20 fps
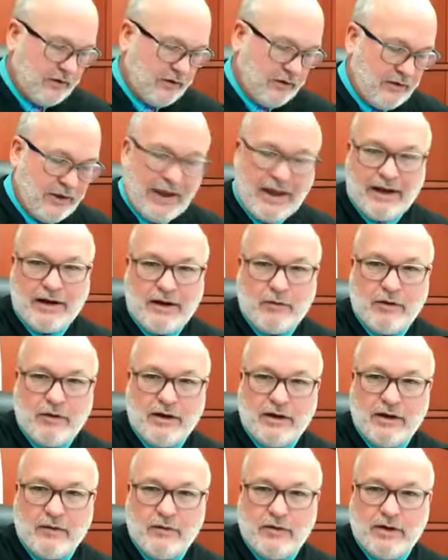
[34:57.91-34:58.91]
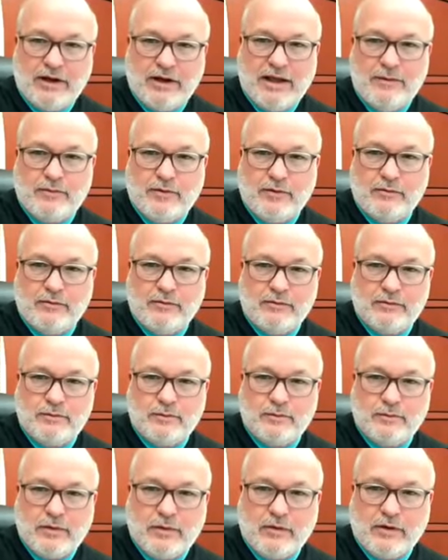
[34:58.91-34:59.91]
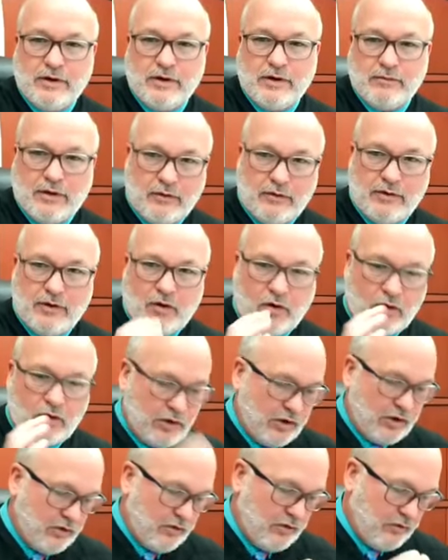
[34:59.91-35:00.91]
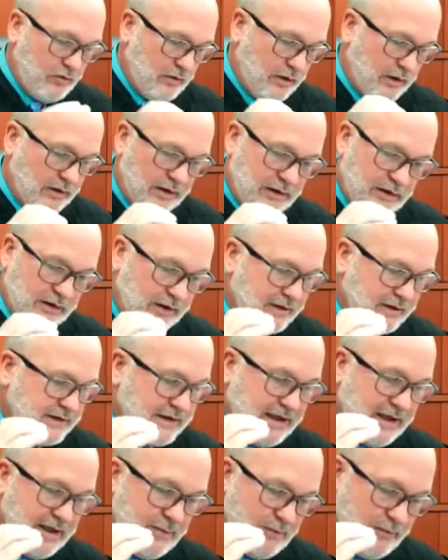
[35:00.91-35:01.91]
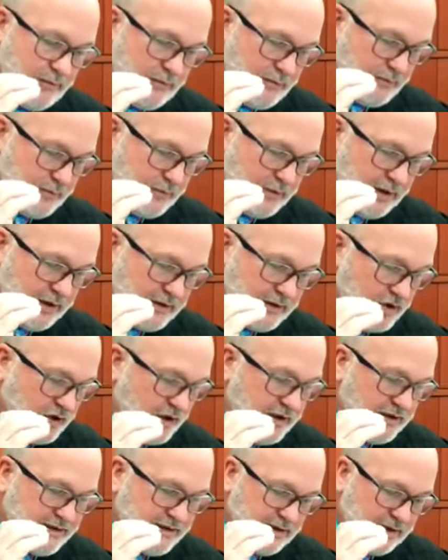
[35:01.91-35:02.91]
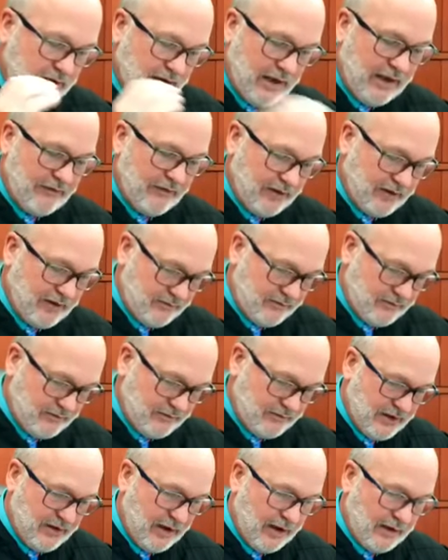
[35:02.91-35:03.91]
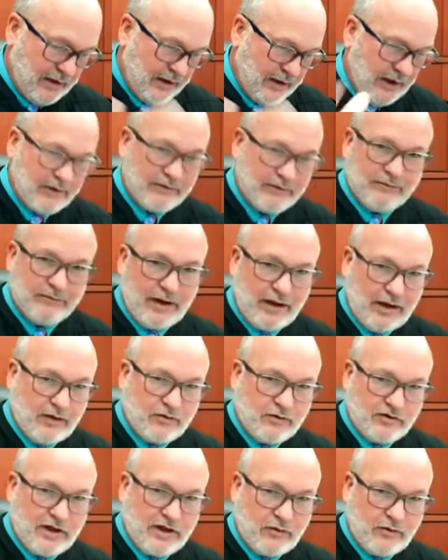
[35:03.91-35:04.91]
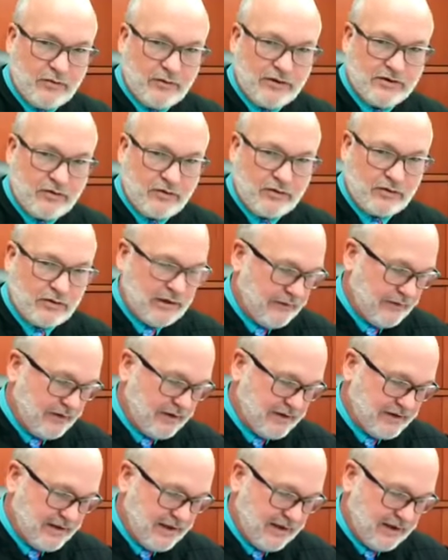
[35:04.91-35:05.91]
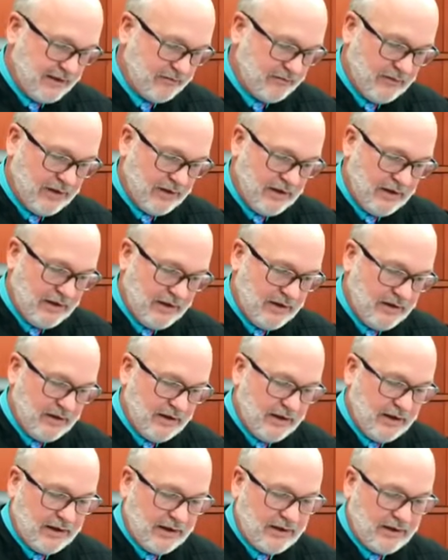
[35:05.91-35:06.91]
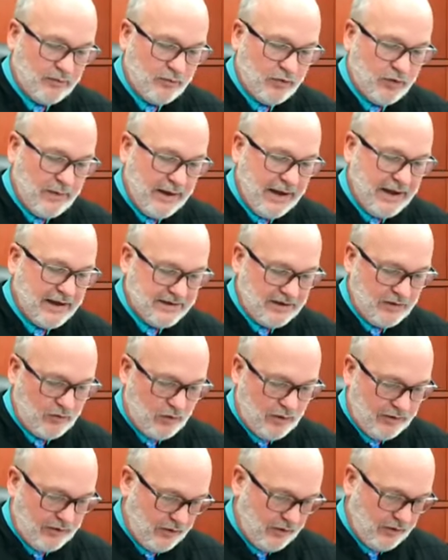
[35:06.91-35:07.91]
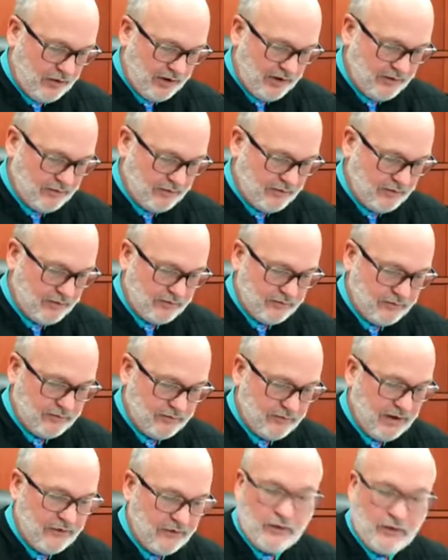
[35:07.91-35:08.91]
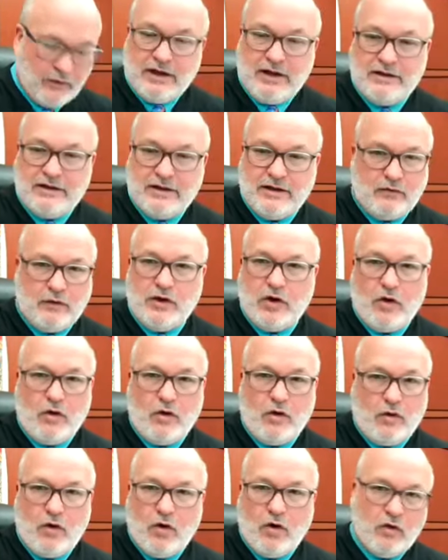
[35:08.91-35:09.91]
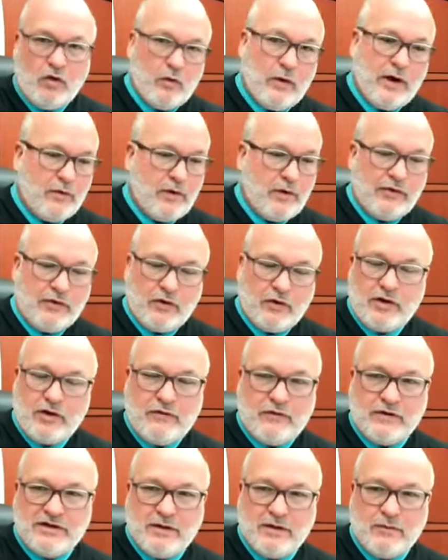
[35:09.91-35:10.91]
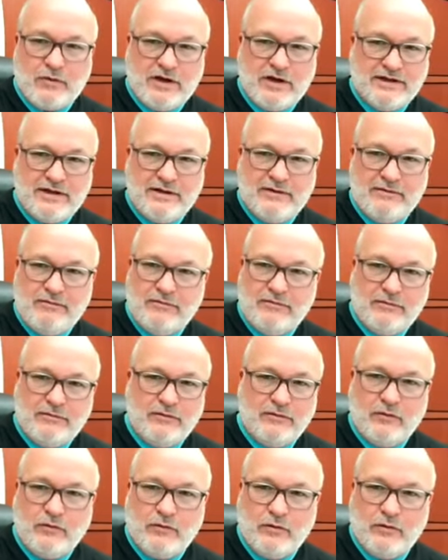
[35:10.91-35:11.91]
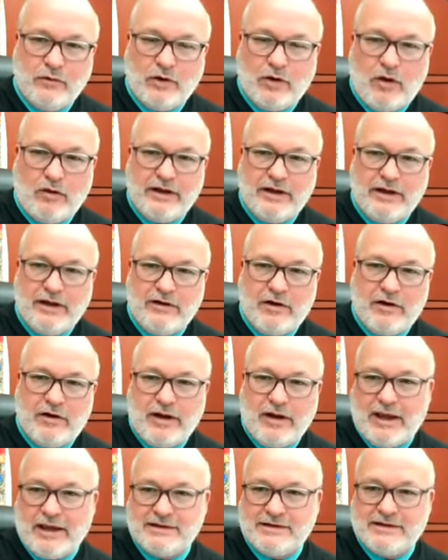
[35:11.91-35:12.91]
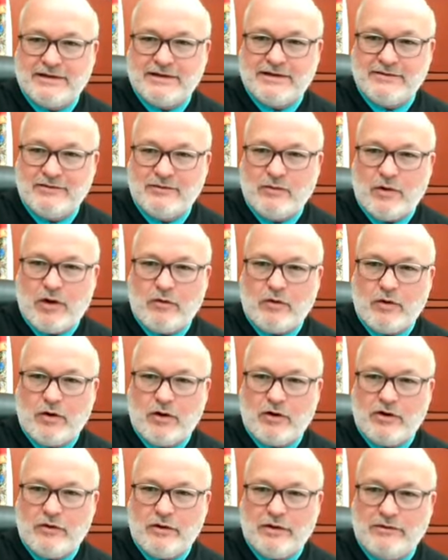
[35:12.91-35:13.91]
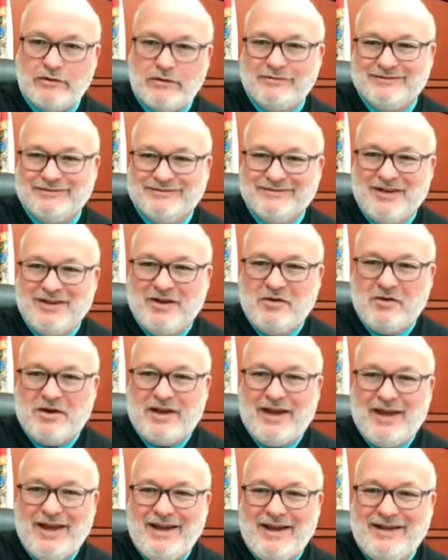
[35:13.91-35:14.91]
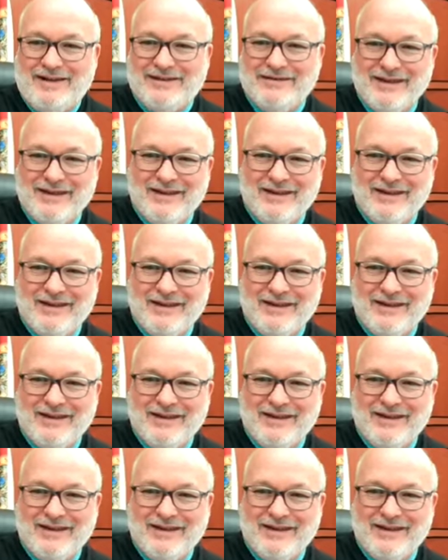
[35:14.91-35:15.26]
do that. I want to keep them. I want to argue. Let's keep Sheets at 11. I understand what Mr. Levin is saying, and put Massey at 1:30. If we go all the way to 1:30 for some reason, we'll all eat at our desks while we're arguing. Okay.